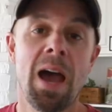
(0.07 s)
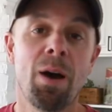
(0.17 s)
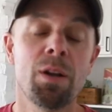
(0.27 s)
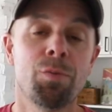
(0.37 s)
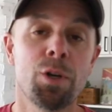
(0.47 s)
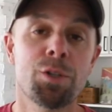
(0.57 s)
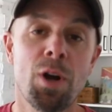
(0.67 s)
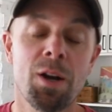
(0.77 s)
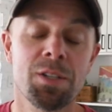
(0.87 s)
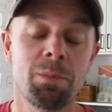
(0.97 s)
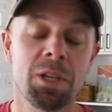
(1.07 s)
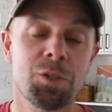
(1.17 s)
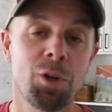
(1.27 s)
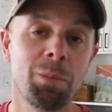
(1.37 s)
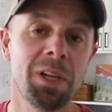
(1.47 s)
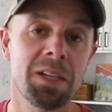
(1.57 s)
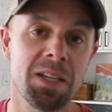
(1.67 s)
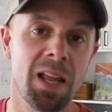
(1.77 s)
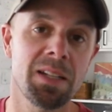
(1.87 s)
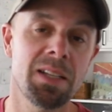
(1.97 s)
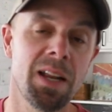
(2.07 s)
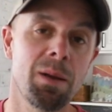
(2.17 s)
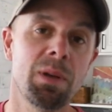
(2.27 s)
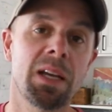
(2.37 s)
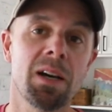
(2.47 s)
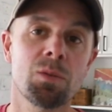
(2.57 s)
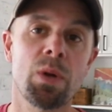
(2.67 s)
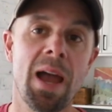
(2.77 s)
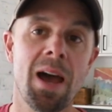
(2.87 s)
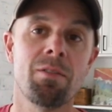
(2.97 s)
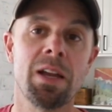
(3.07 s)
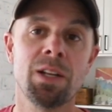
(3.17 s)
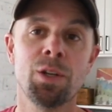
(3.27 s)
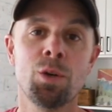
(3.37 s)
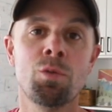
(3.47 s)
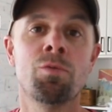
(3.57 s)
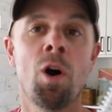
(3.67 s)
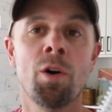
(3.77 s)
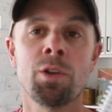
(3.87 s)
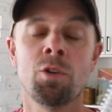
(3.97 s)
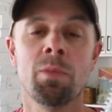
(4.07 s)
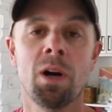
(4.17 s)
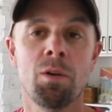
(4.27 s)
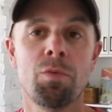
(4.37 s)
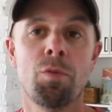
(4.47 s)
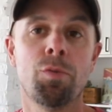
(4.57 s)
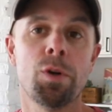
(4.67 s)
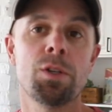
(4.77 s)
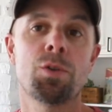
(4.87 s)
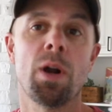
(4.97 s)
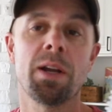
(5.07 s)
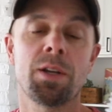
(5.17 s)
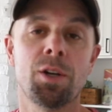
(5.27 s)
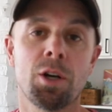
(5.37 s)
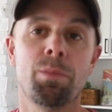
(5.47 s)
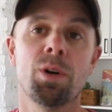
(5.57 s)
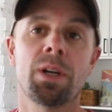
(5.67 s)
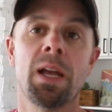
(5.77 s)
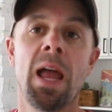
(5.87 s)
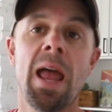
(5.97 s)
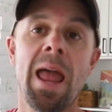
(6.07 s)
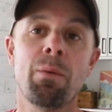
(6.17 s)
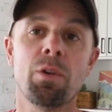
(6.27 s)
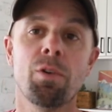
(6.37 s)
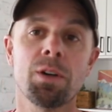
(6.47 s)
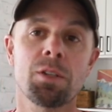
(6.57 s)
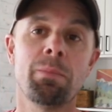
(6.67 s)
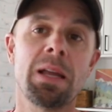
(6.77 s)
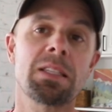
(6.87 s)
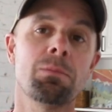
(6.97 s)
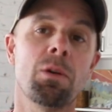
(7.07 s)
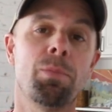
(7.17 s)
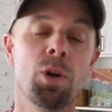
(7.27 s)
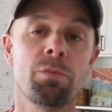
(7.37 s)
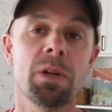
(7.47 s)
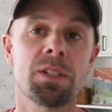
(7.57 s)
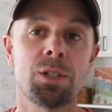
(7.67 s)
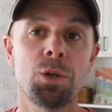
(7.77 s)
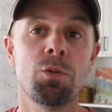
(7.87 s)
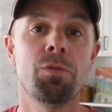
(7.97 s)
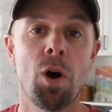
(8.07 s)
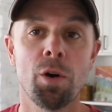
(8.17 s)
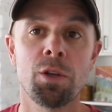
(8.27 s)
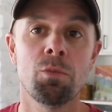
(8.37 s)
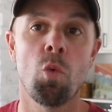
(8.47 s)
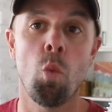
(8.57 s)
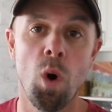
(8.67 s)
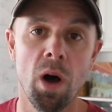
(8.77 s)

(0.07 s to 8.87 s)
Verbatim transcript: Howdy freeze dryers, I'm extremely excited today because we have a new volume of the freeze drying cookbook, and we've also made some improvements to volume